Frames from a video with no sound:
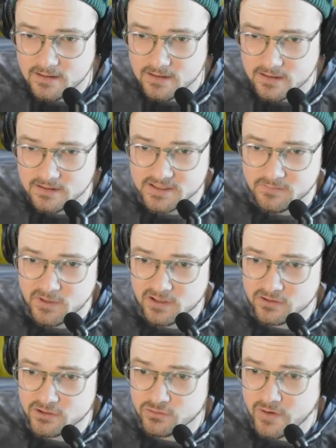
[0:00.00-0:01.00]
It's going to be under
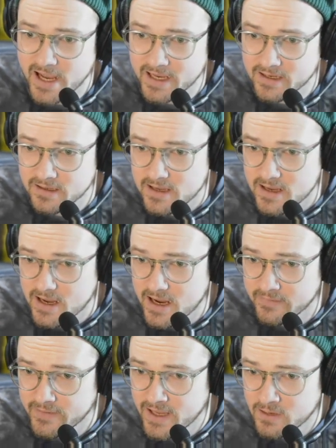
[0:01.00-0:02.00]
track.
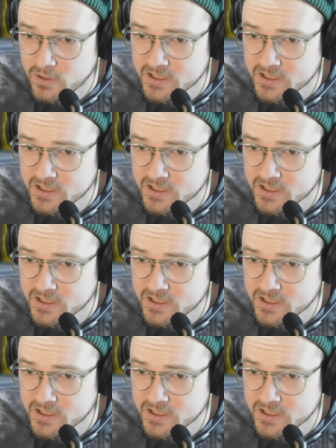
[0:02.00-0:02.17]
And then we're